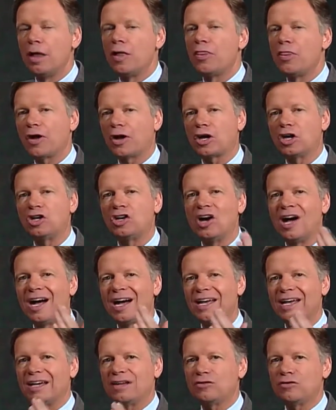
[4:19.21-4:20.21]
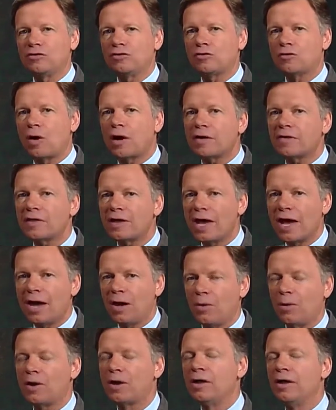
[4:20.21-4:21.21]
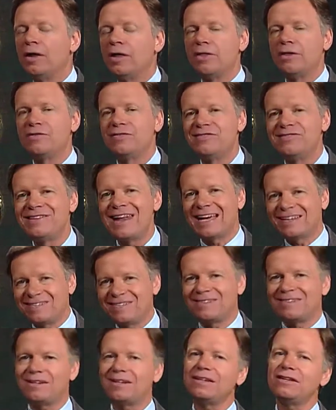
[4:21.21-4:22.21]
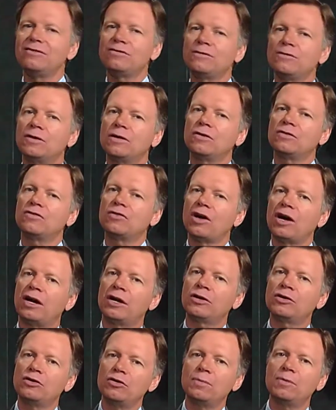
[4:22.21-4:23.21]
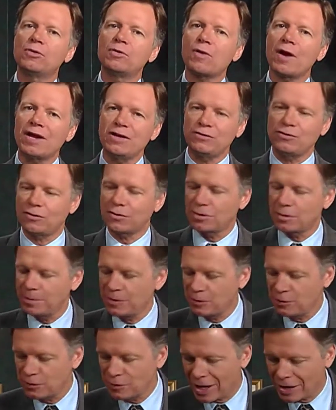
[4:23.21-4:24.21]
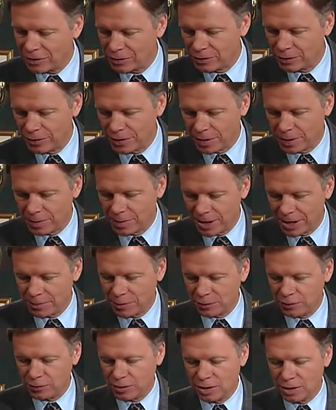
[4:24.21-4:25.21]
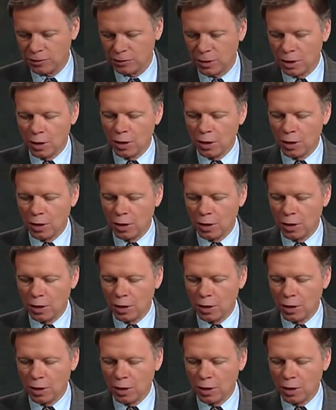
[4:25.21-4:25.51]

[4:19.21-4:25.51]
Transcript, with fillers: The clock has struck the hour. The destinies of the entire human race are to be settled. Then the Bible says,